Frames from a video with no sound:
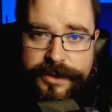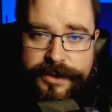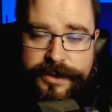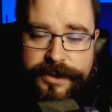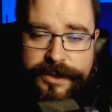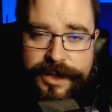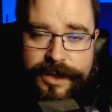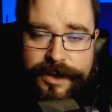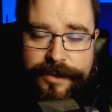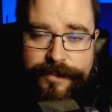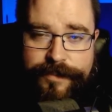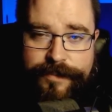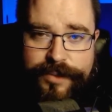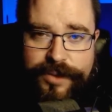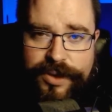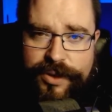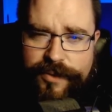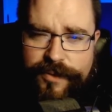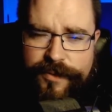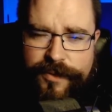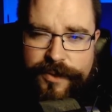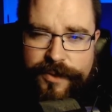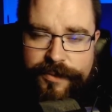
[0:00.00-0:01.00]
that
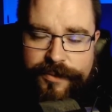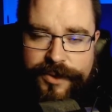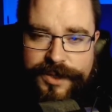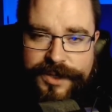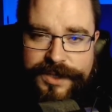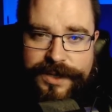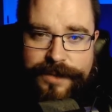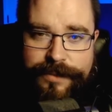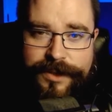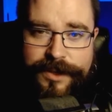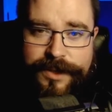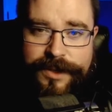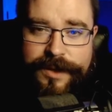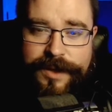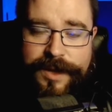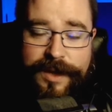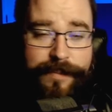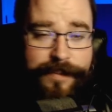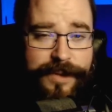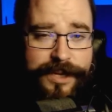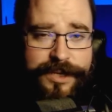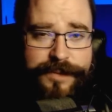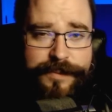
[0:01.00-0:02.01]
beautiful and pristine
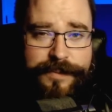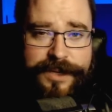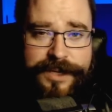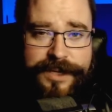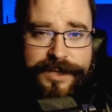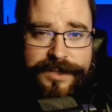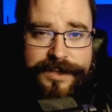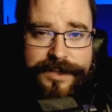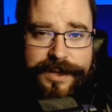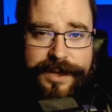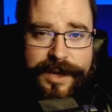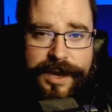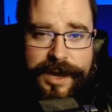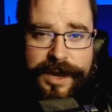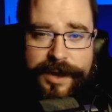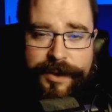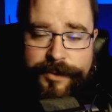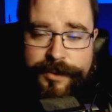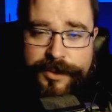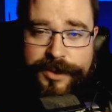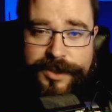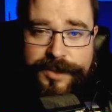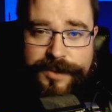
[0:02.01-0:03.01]
image, because I
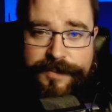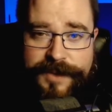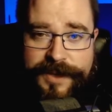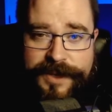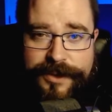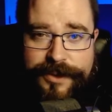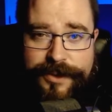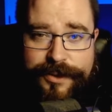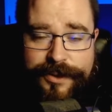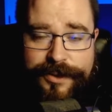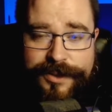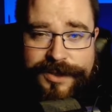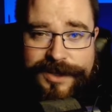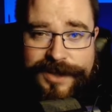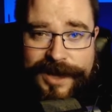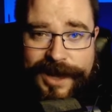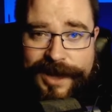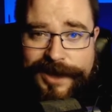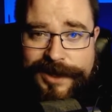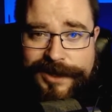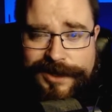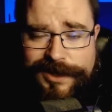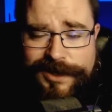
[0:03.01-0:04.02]
will just be a good
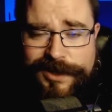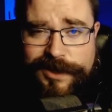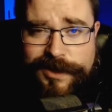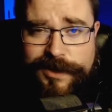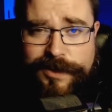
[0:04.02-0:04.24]
dad to you.